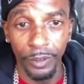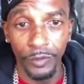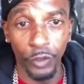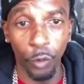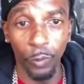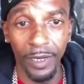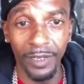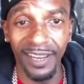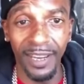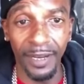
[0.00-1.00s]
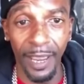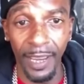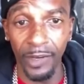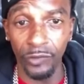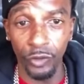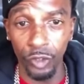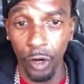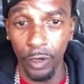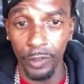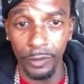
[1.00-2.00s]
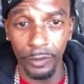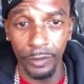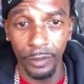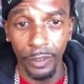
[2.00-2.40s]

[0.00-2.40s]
so we can enhance the charges